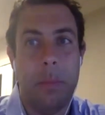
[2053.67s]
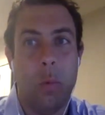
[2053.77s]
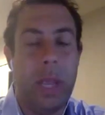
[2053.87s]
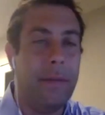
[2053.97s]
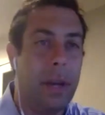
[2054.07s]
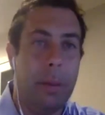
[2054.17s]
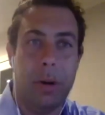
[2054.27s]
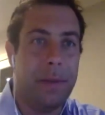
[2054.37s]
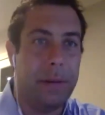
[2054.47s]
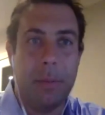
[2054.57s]
We have a number
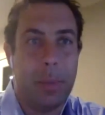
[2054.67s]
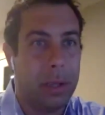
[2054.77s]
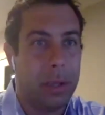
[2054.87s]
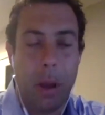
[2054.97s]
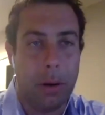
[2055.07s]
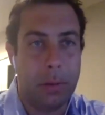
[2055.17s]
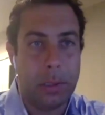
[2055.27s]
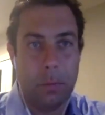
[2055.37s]
of different billing models